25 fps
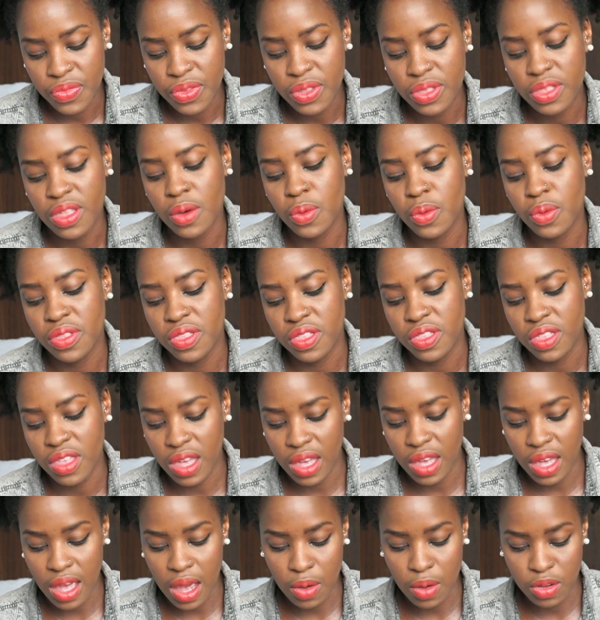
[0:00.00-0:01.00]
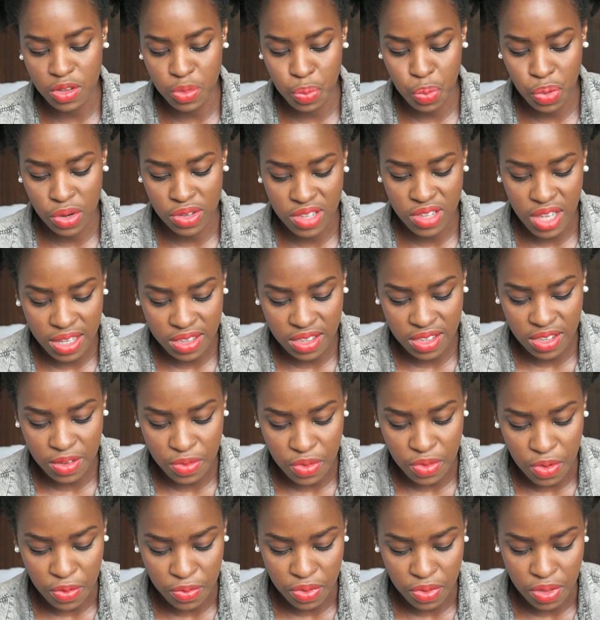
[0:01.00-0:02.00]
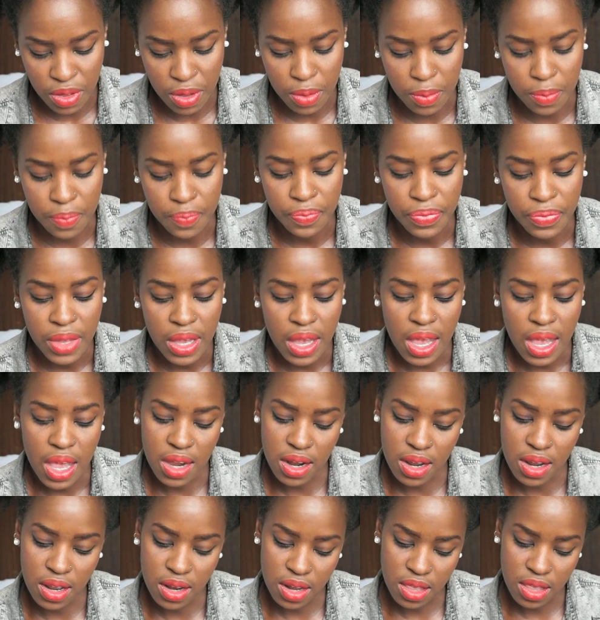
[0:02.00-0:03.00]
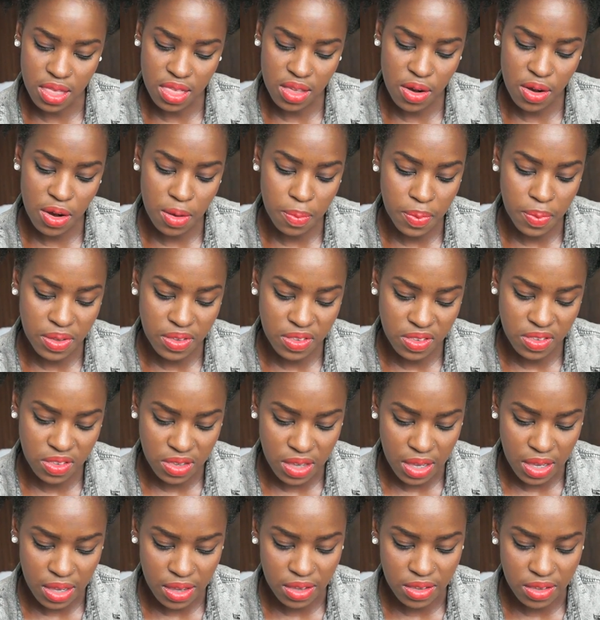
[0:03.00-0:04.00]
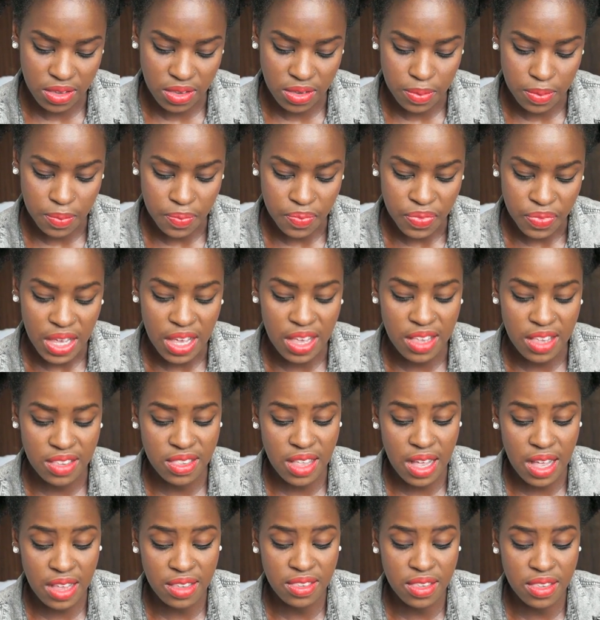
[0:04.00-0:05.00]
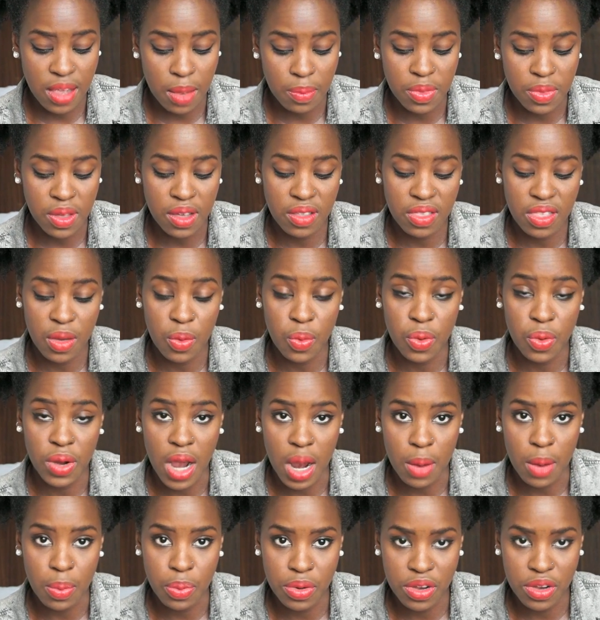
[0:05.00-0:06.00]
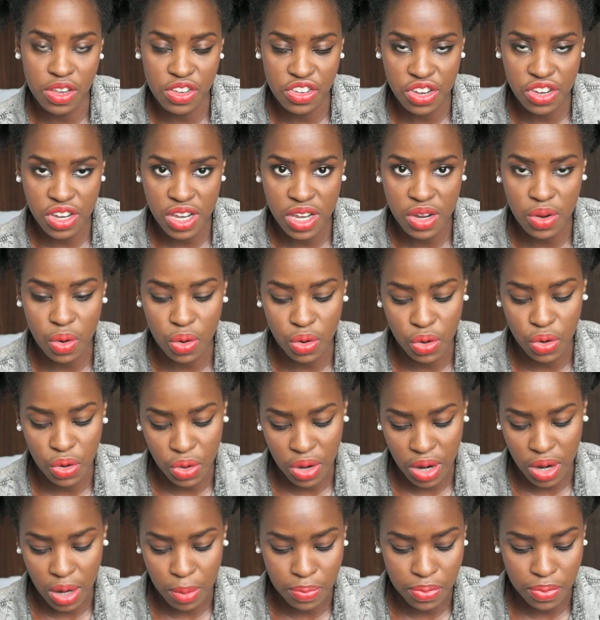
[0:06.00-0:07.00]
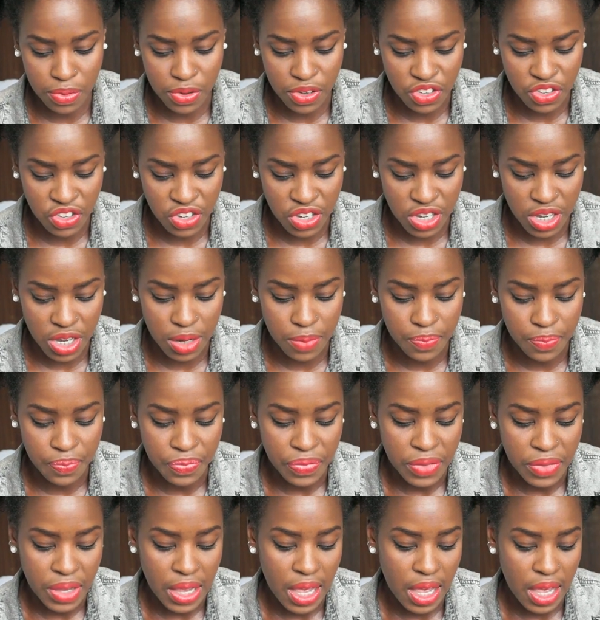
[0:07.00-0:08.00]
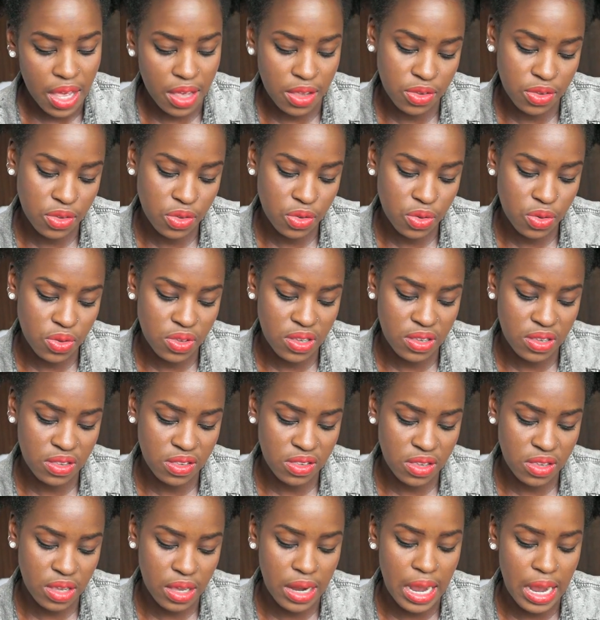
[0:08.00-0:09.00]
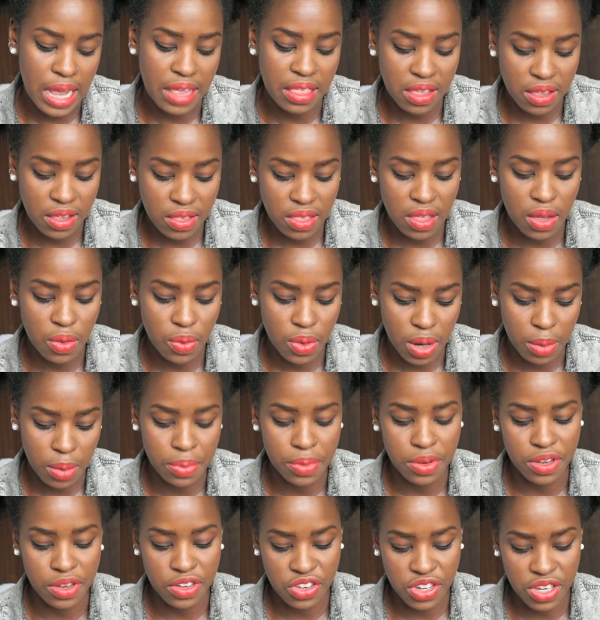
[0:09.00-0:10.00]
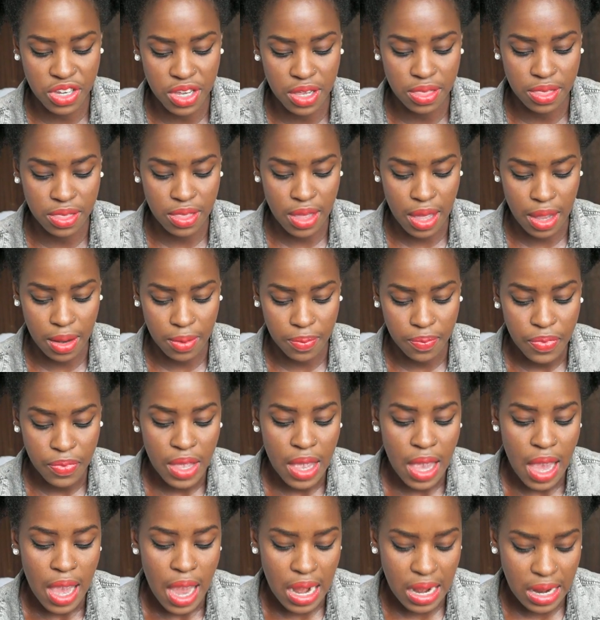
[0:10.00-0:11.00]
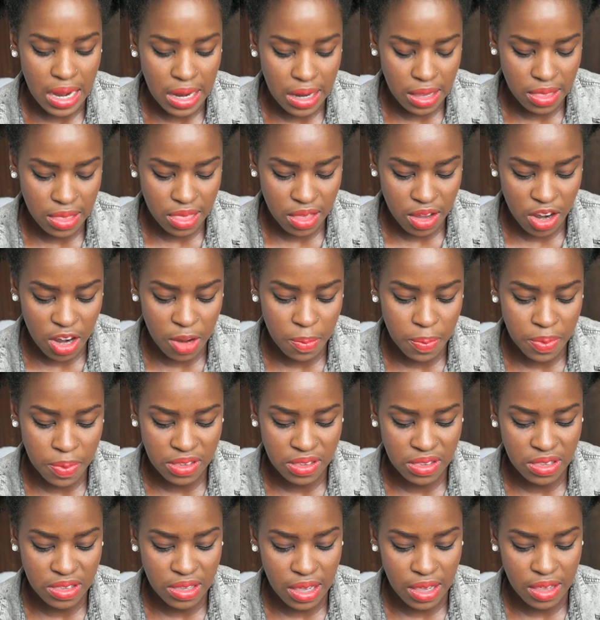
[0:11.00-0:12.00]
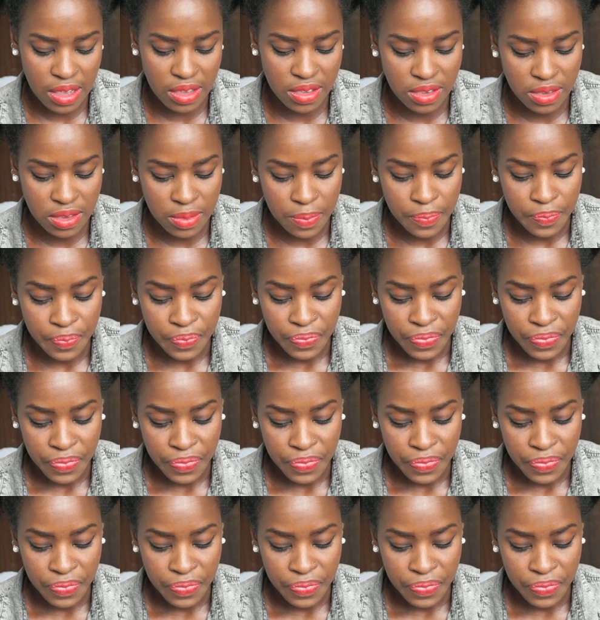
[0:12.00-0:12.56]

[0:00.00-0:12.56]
they would think I was protective of them. And then the therapist says, is that something they would appreciate or not appreciate? And Susan said, I think they would appreciate that. And then the therapist says,